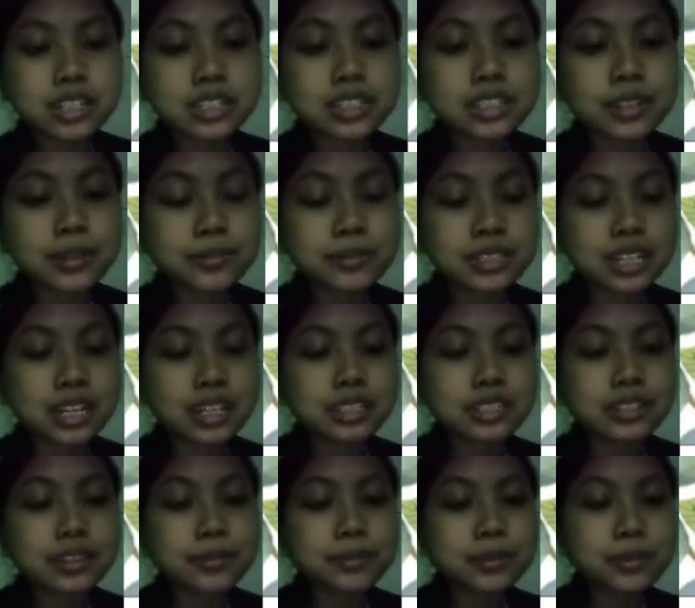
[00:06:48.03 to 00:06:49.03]

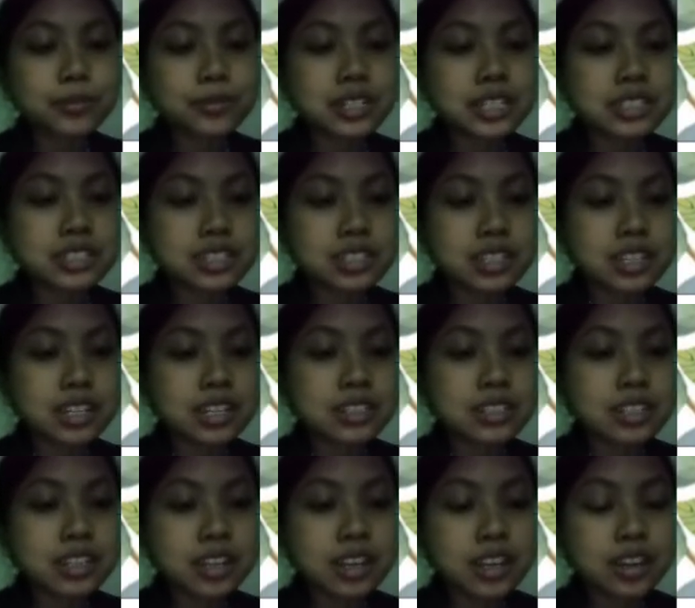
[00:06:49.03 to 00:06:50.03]
subjunctives, which
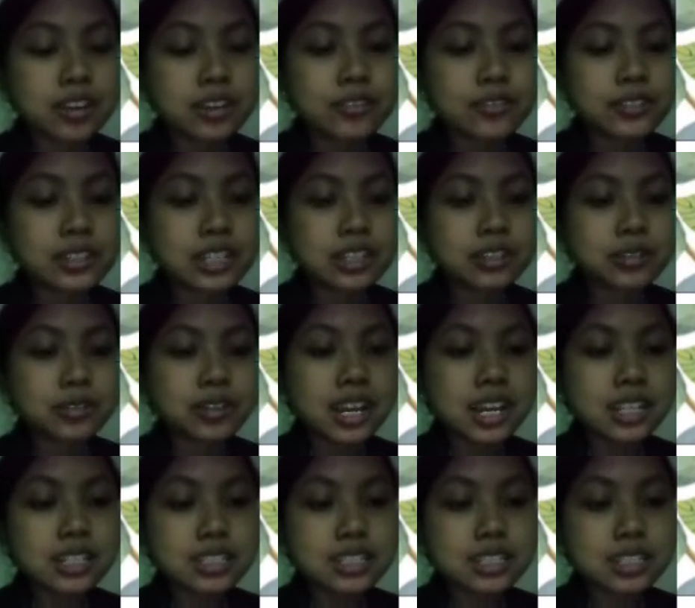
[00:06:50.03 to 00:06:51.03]
is
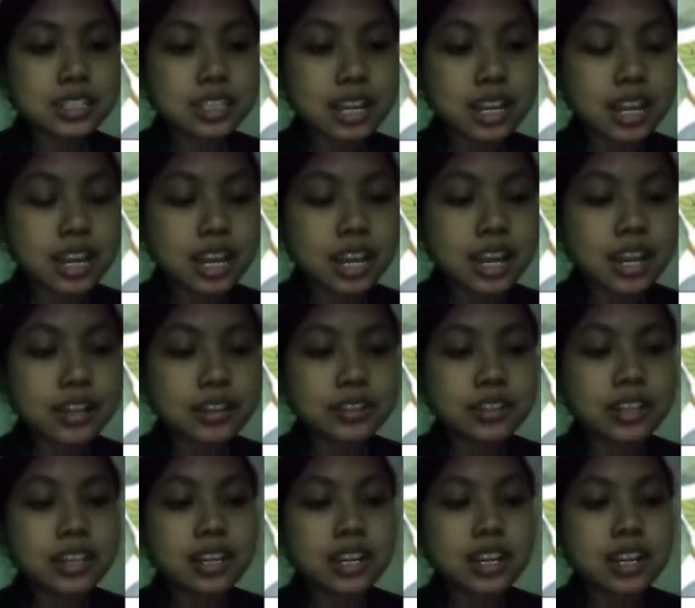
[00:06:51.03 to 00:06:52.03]
request and
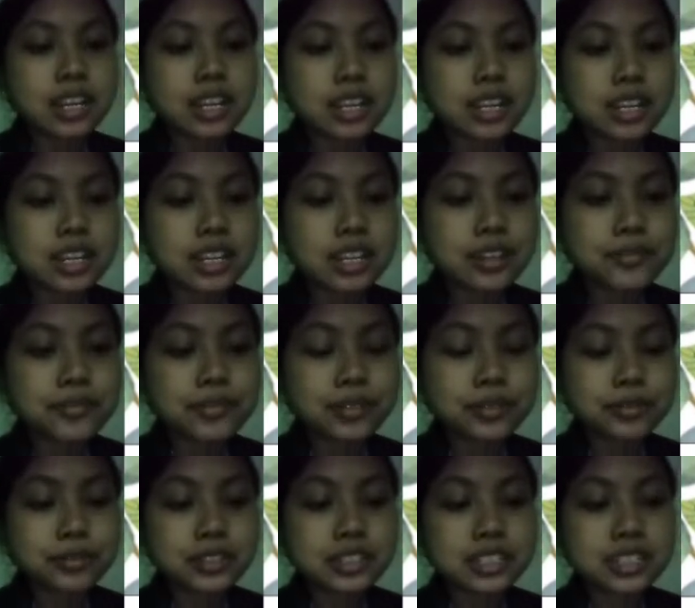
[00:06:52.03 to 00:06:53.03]

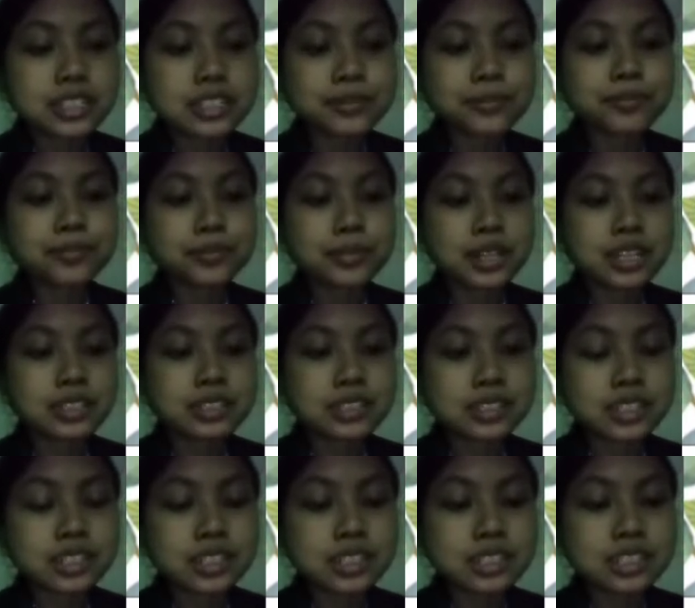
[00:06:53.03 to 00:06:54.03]
if were
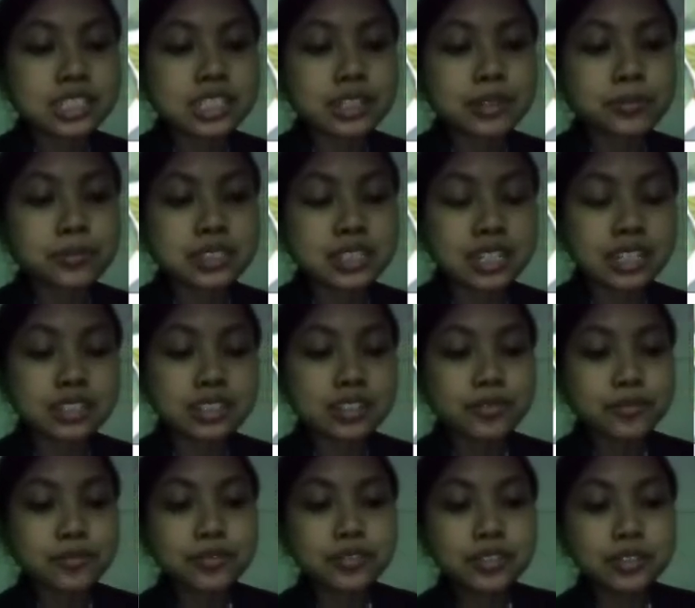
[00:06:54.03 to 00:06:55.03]
pattern
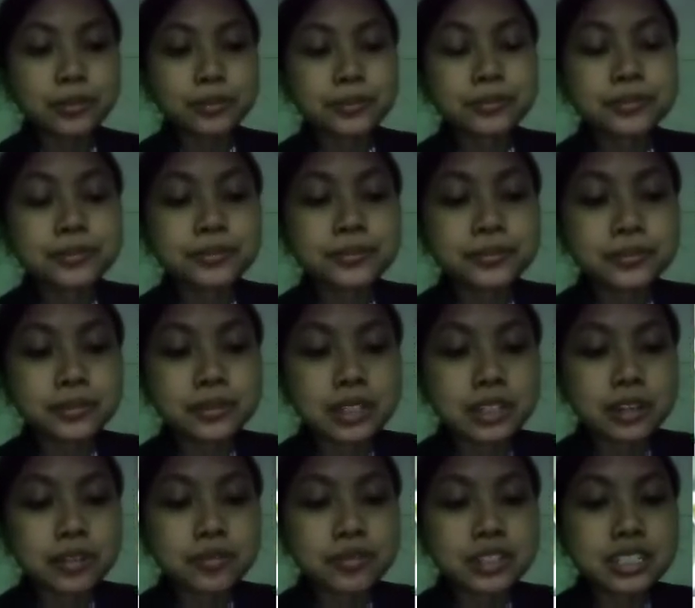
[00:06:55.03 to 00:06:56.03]
subjunctive form,
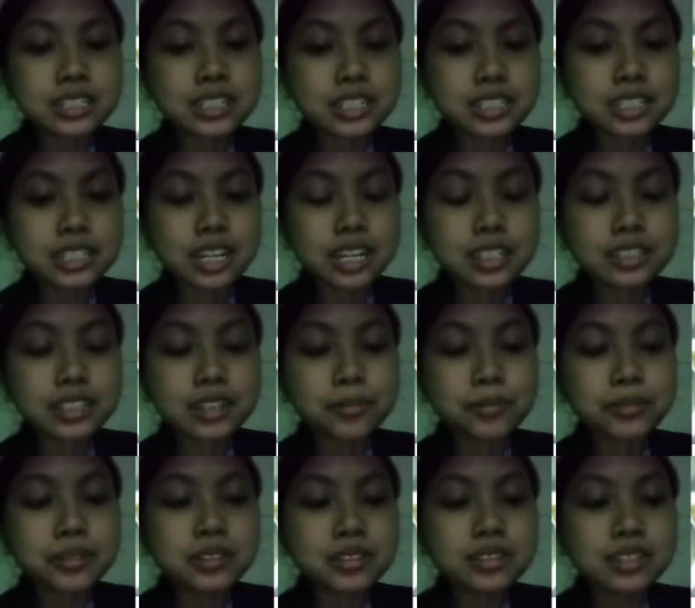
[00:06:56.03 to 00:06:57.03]
which is the
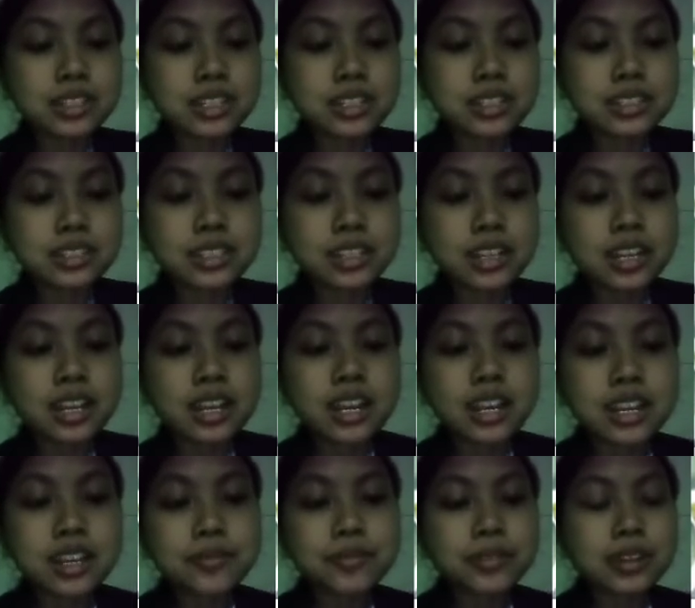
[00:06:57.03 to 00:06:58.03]
example is,
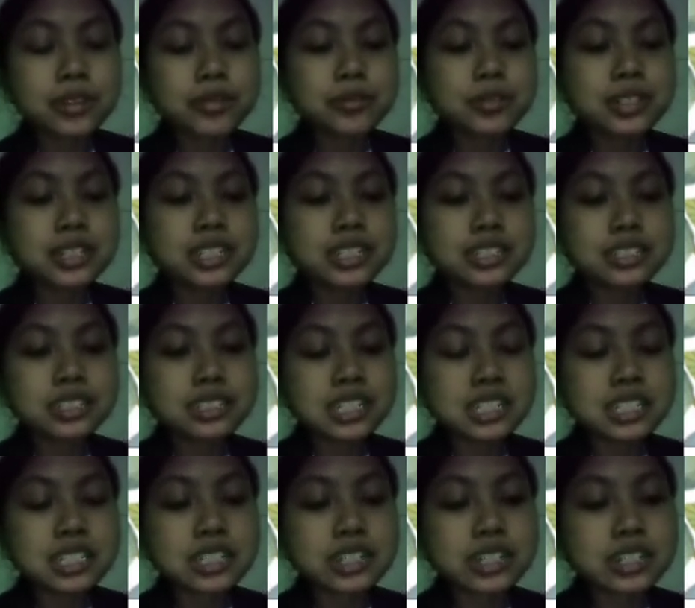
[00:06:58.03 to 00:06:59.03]
if I were a
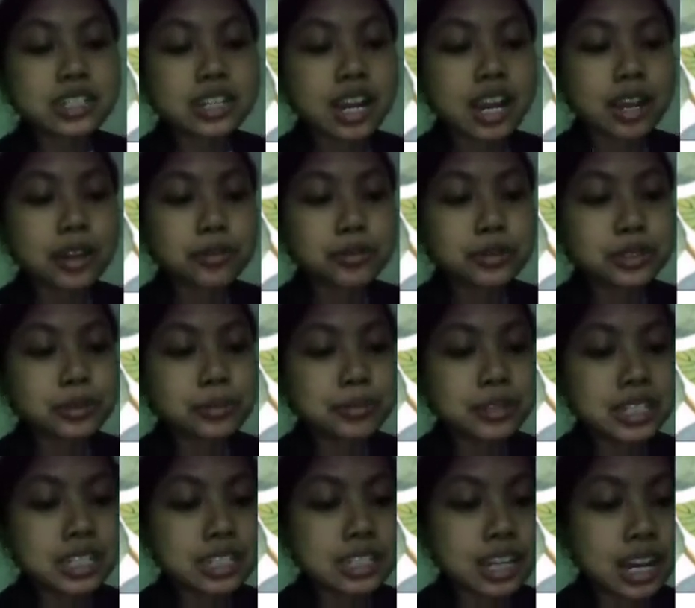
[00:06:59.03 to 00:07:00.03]
teacher, I would
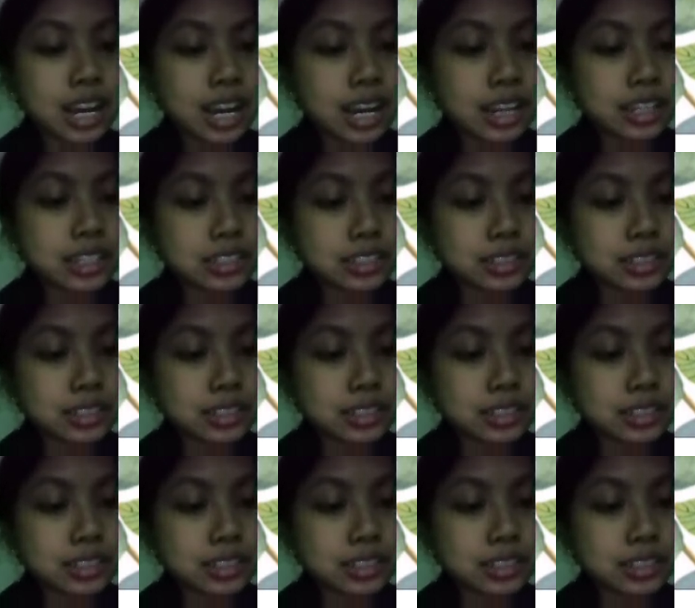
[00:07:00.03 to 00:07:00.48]
be kind.